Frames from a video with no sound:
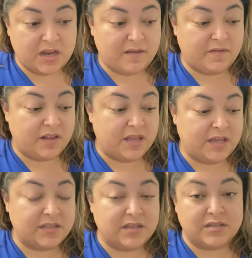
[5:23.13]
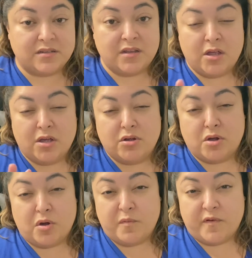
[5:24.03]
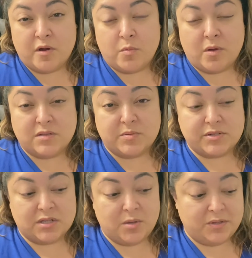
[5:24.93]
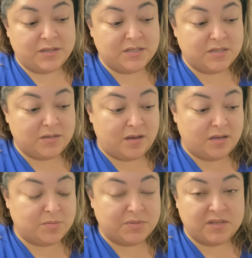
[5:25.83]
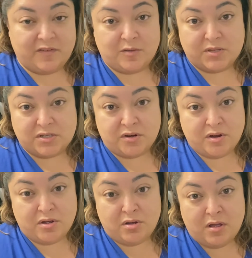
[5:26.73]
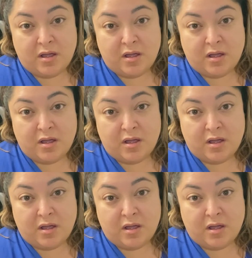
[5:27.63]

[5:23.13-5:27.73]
I feel like it doesn't go very well, especially with this specific material